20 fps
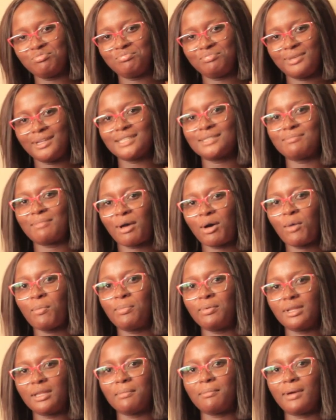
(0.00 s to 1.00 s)
beat my
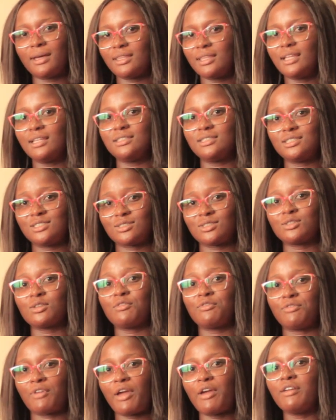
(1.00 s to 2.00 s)
opponent. But then she's
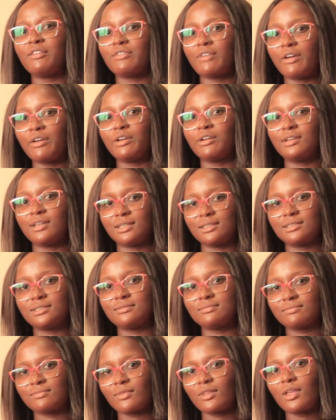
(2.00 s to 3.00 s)
also very very
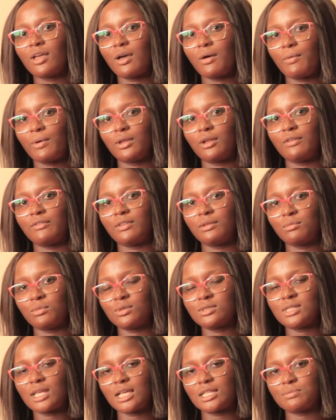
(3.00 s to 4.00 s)
good. One of the
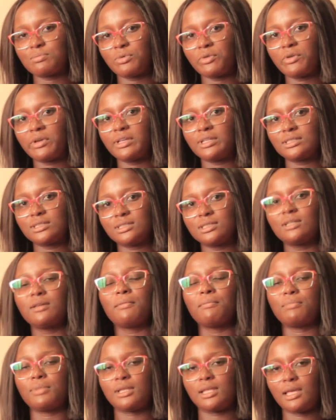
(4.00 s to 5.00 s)
most experienced
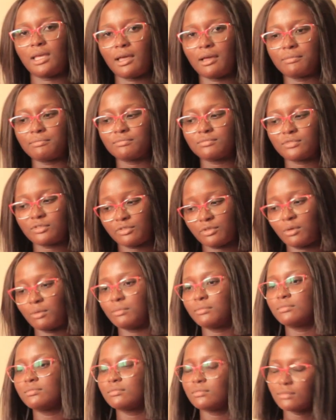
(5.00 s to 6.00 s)
player
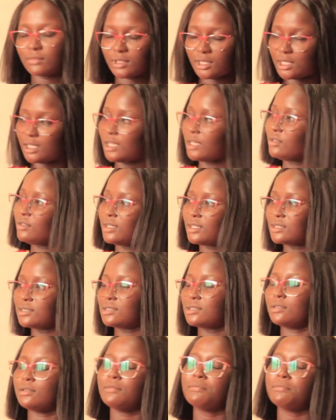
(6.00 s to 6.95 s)
from KNUST.